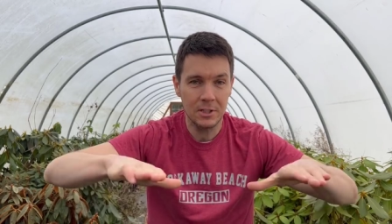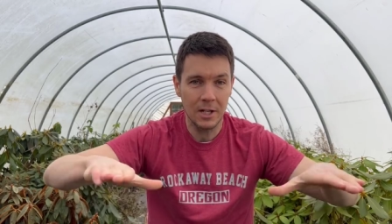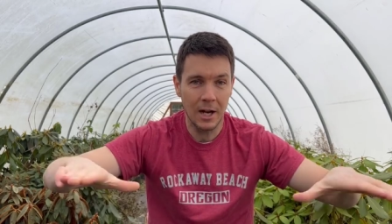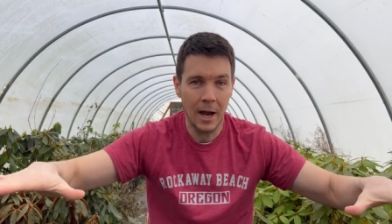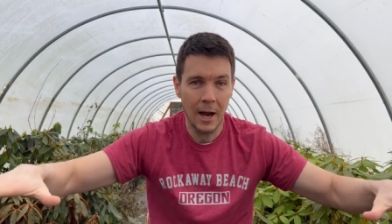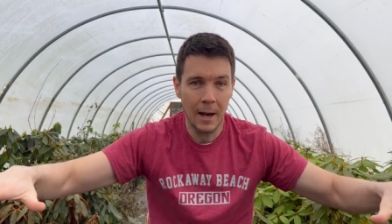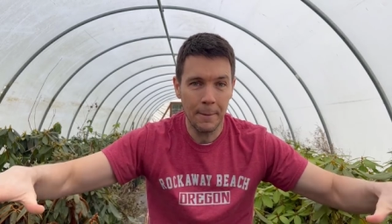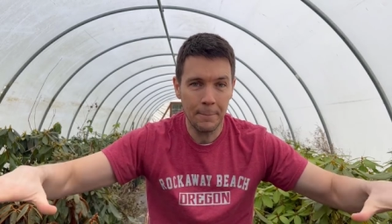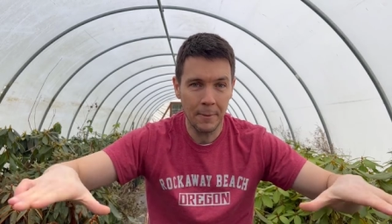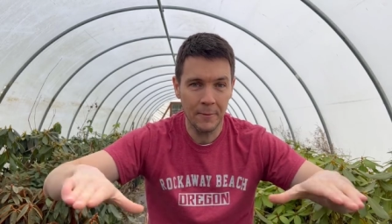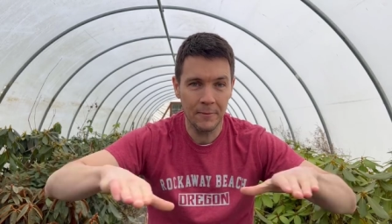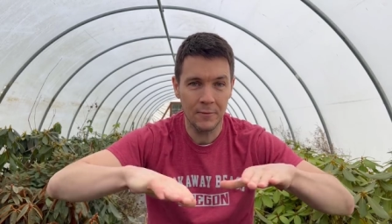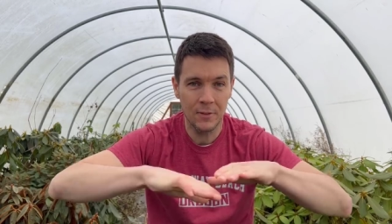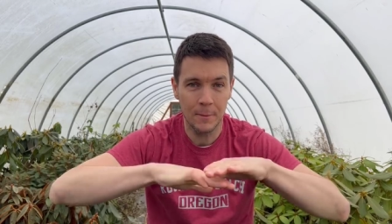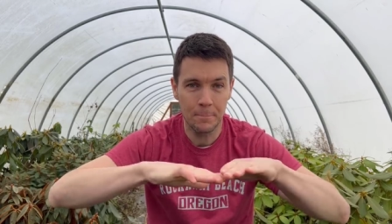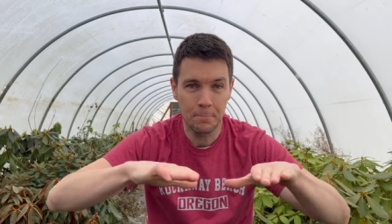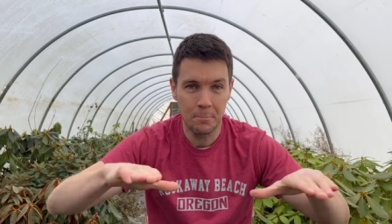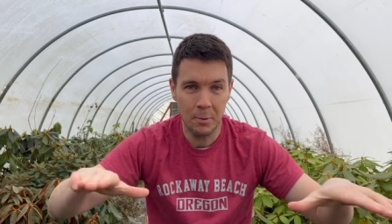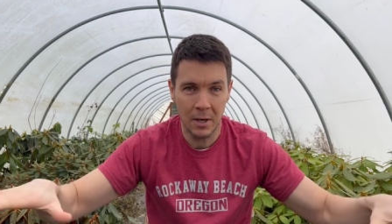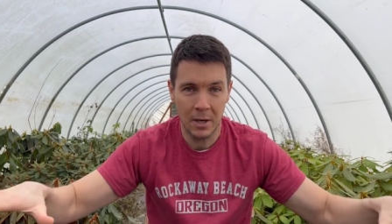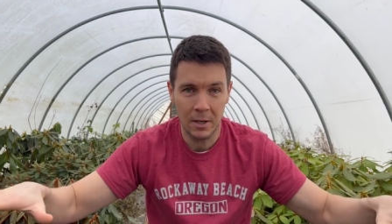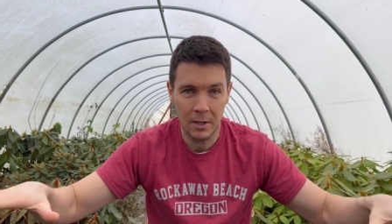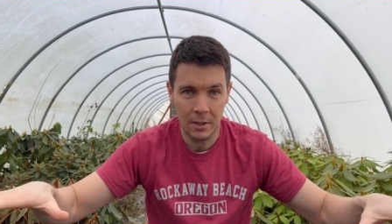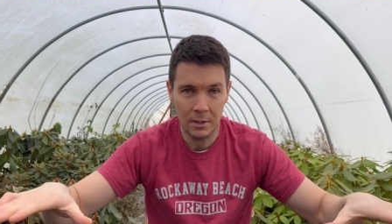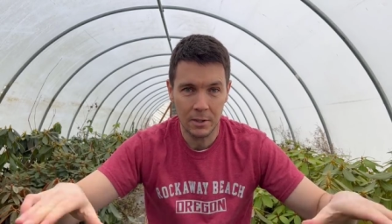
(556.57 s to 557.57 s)
top of the
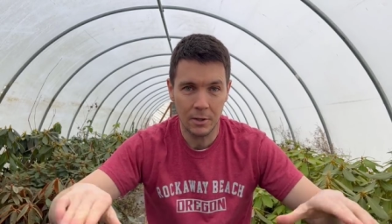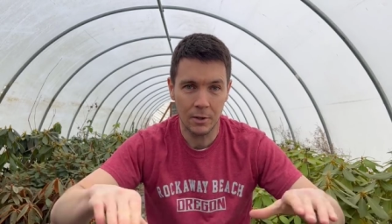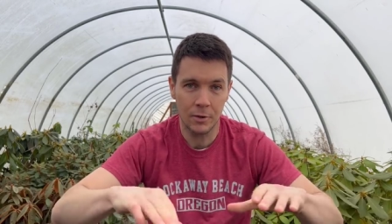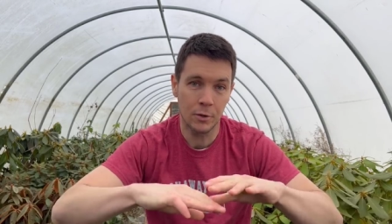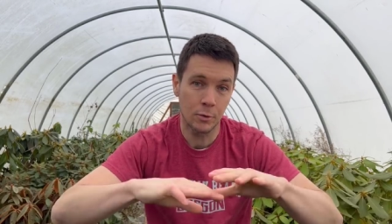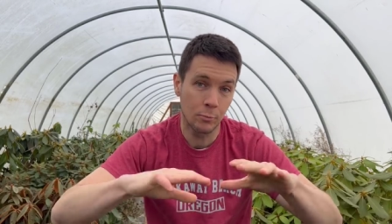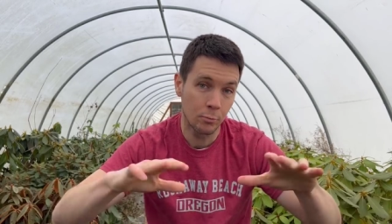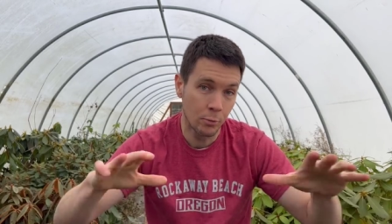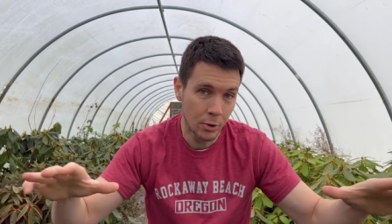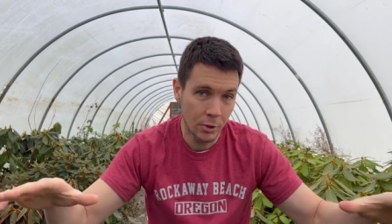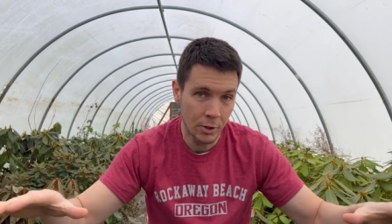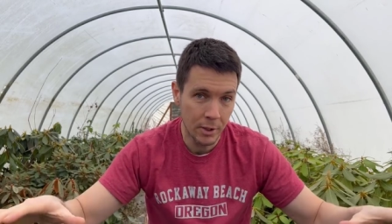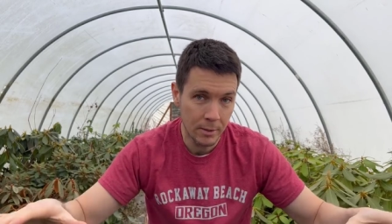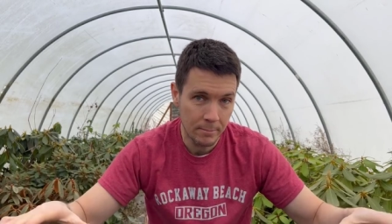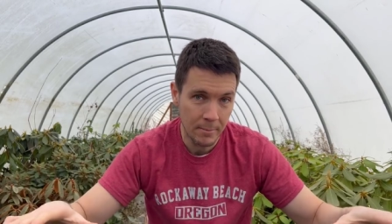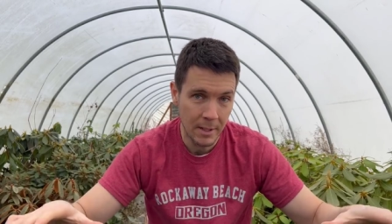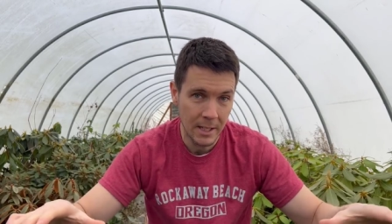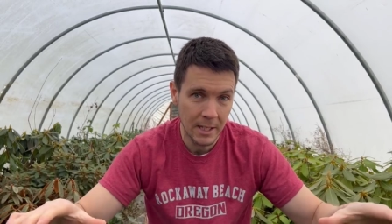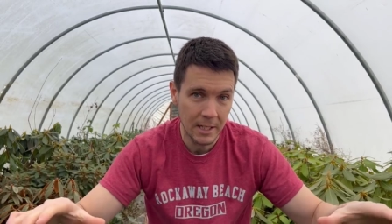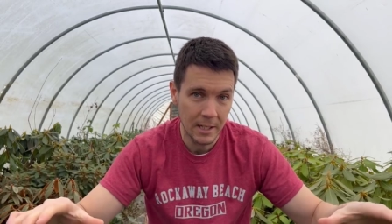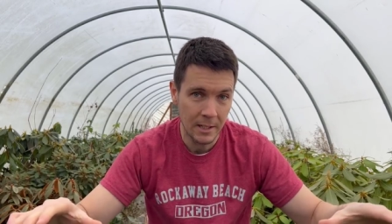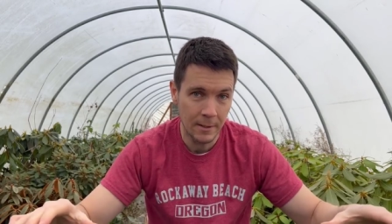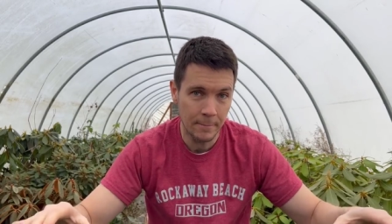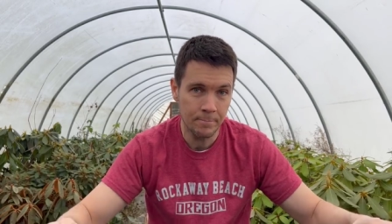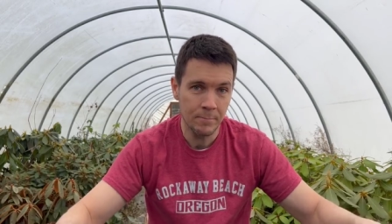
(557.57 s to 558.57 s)
bark or the rooting
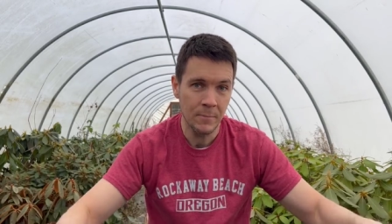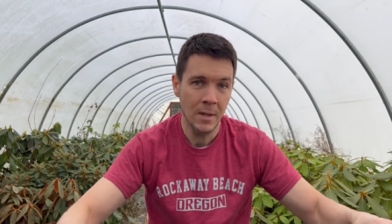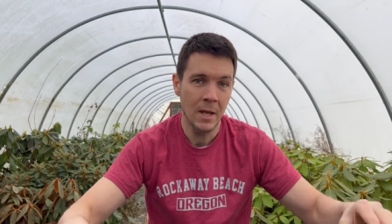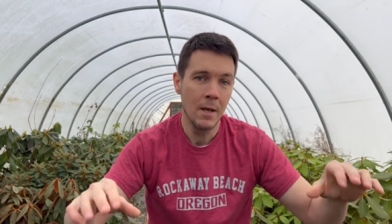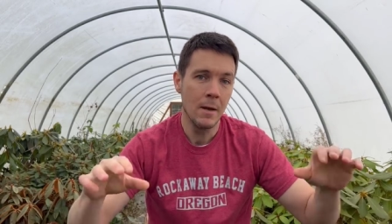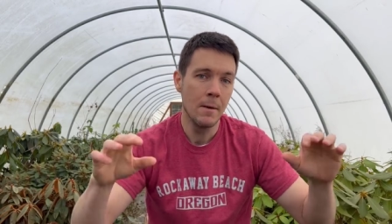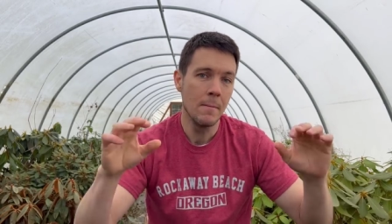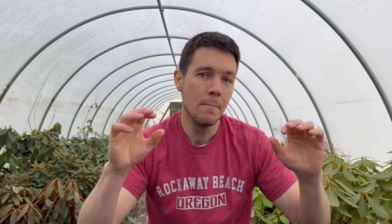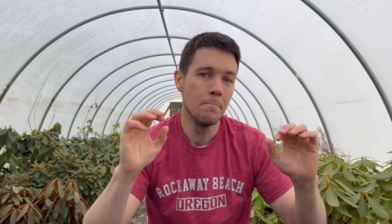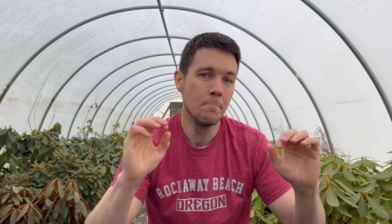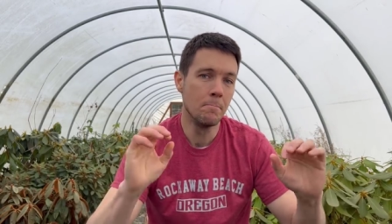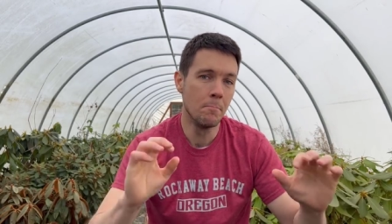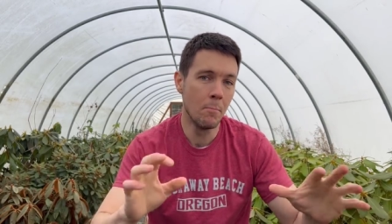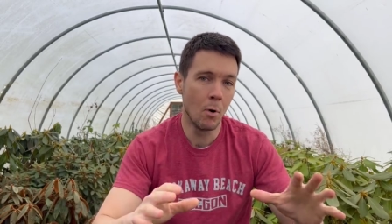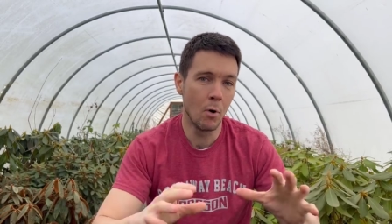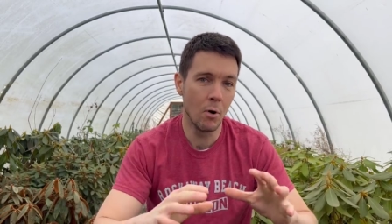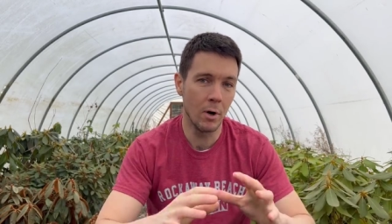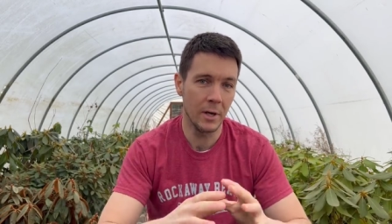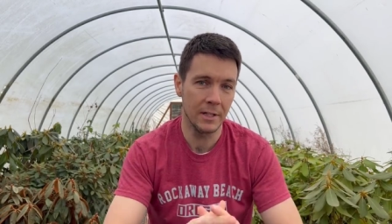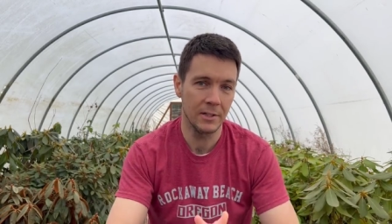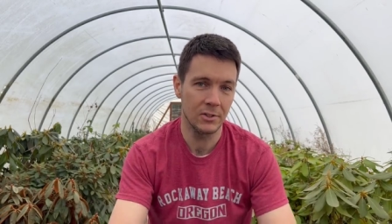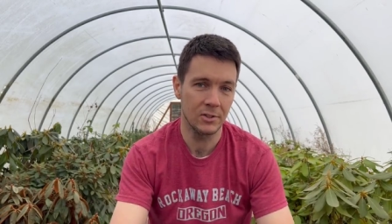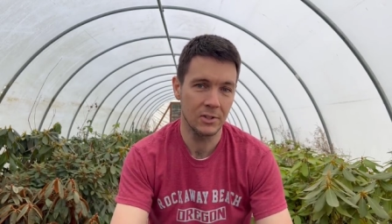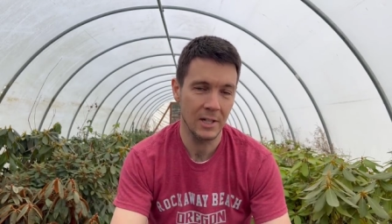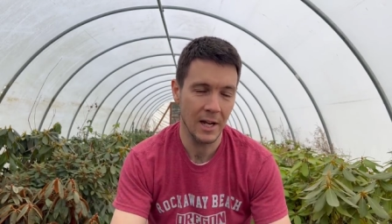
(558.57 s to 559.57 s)
medium
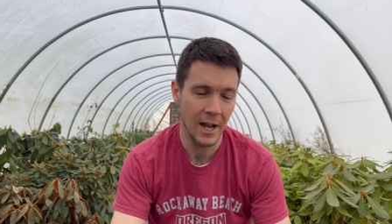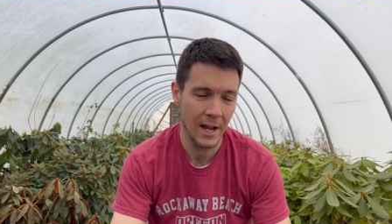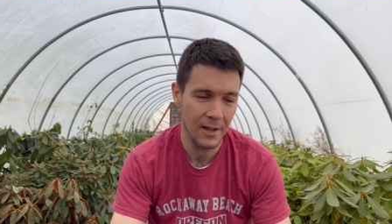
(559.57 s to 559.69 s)
moist.